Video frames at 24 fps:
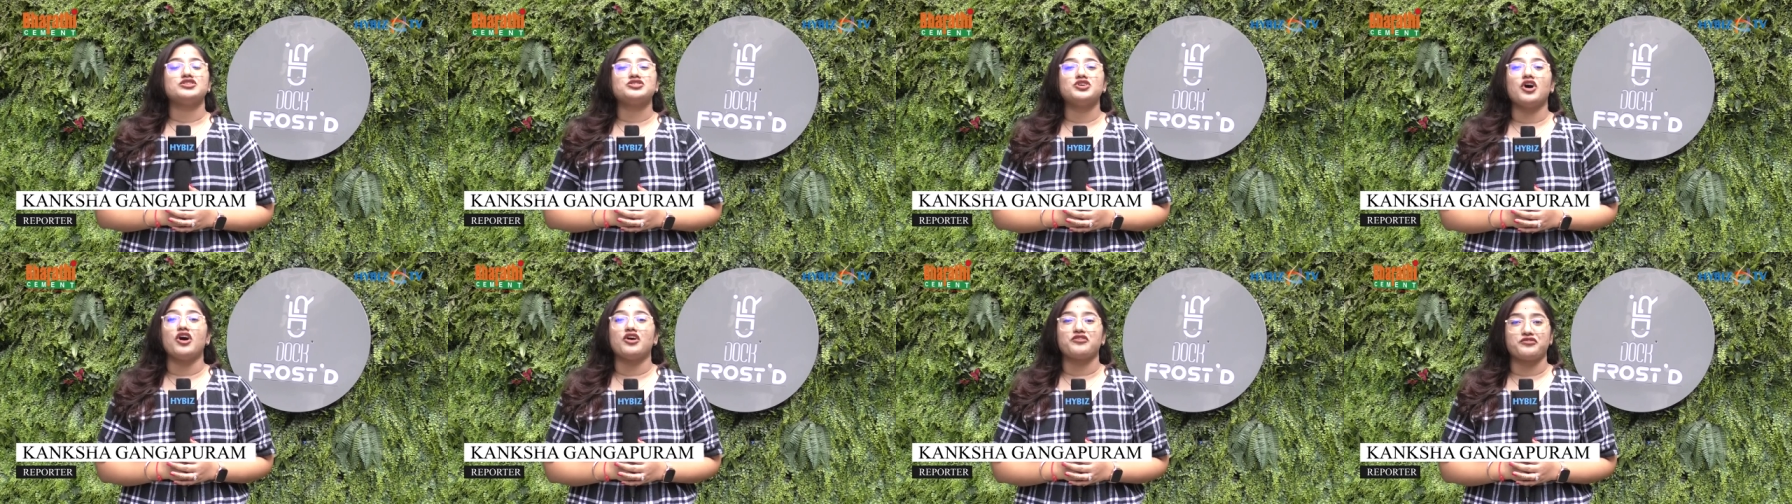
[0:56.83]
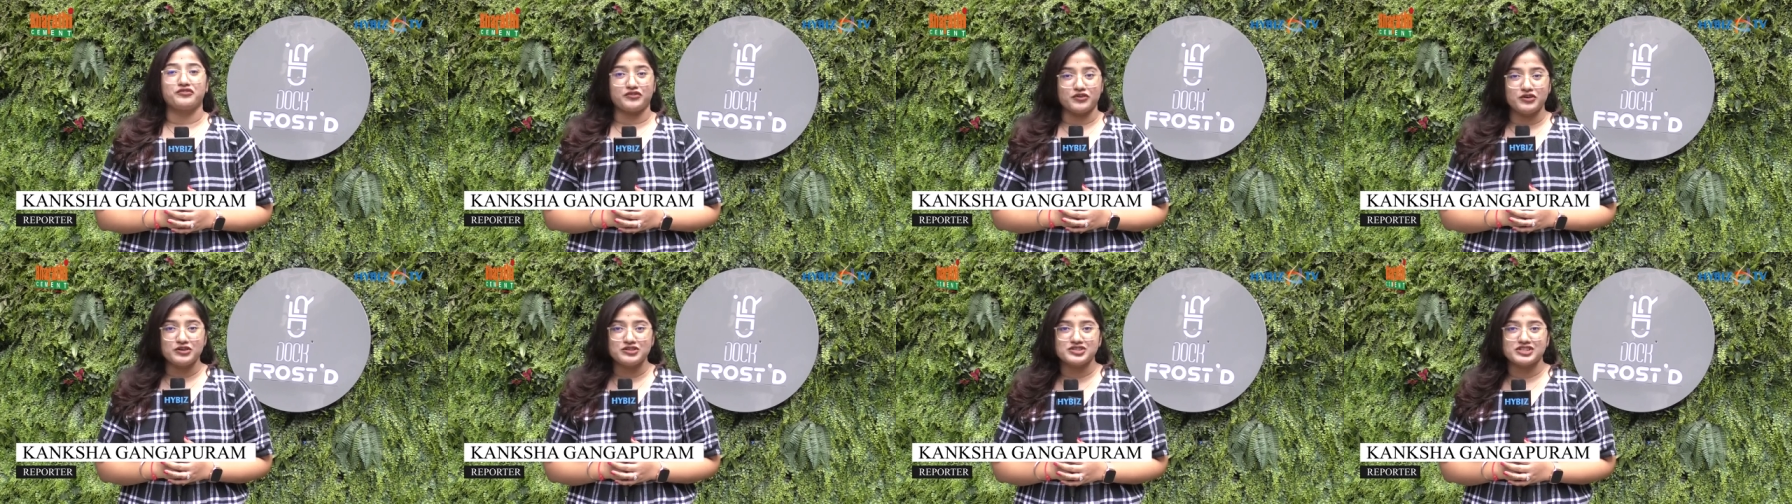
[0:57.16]
Dock
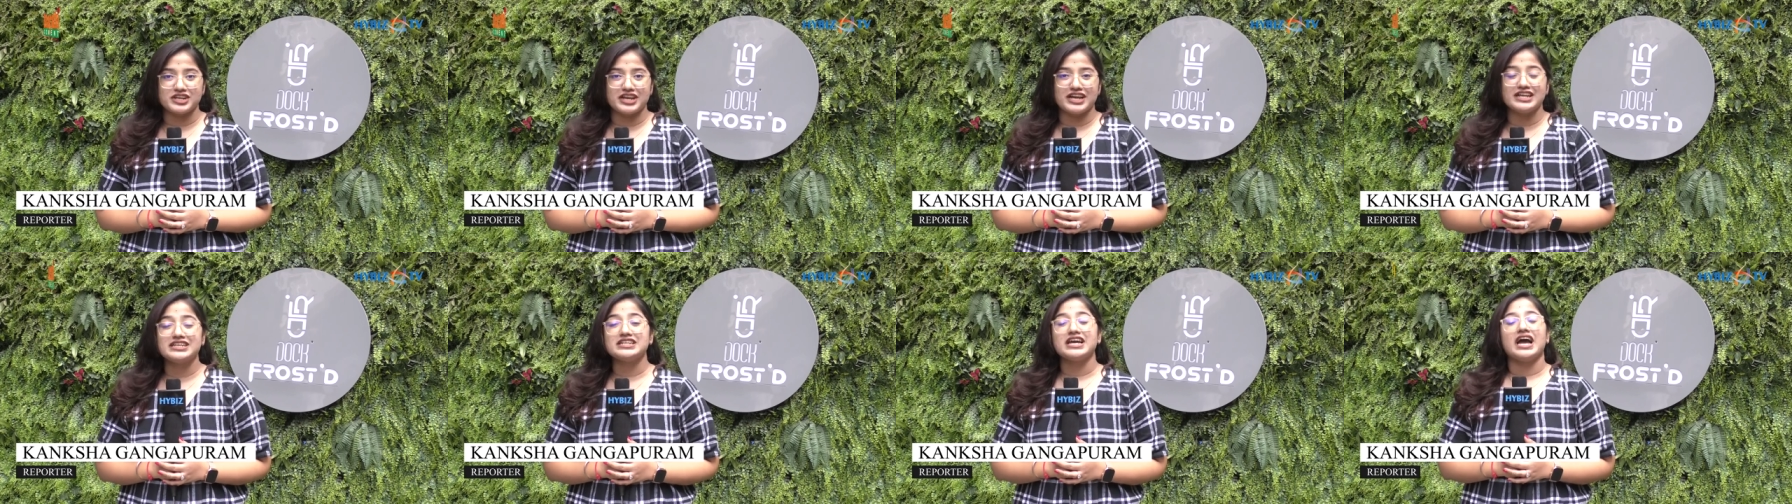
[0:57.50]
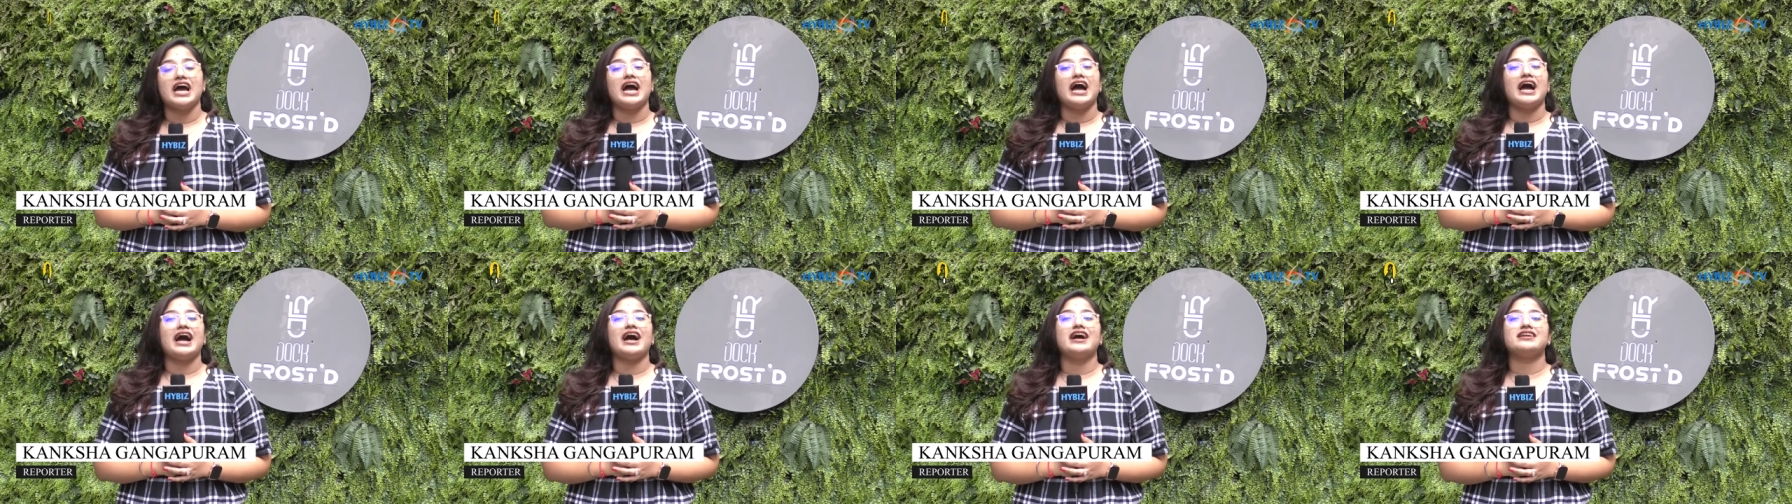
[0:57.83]
Frostd
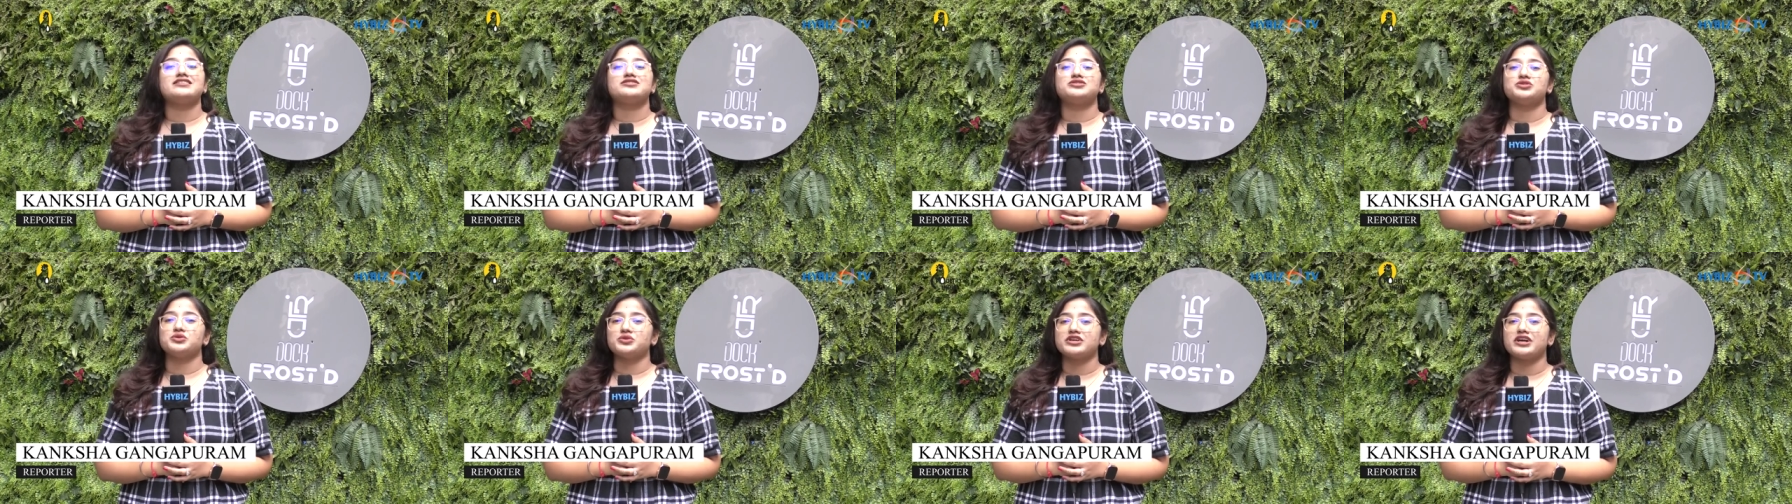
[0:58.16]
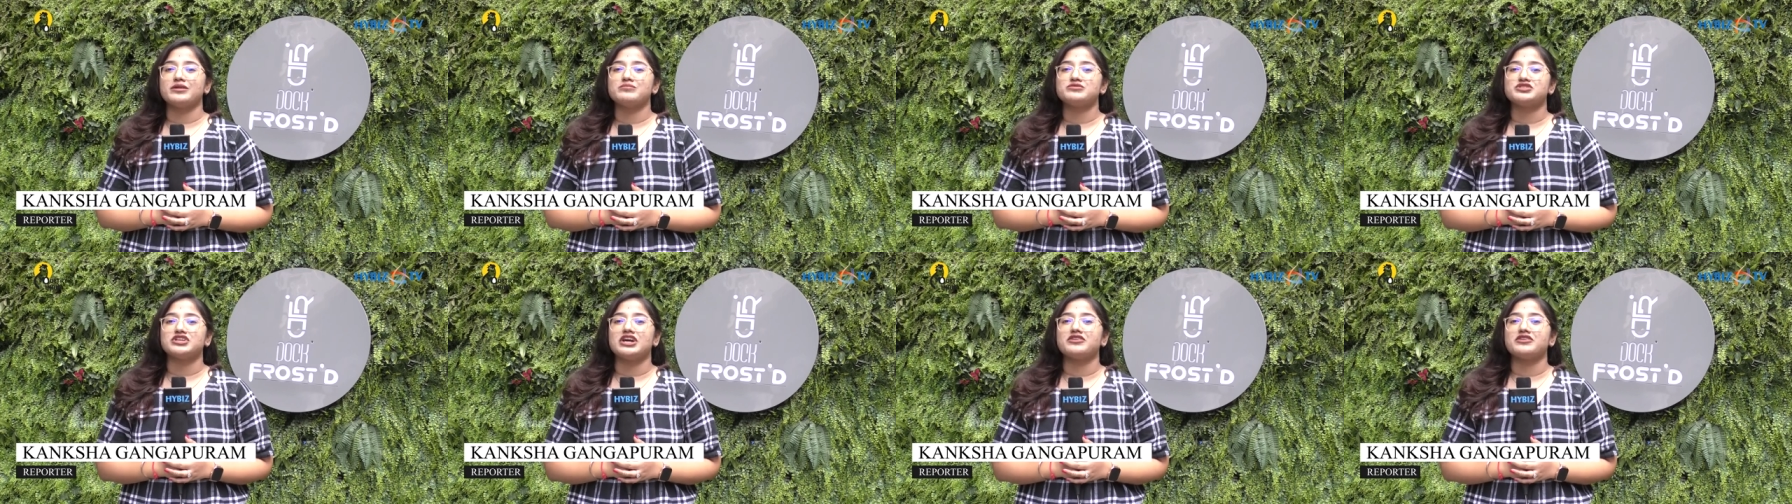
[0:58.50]
at Durgam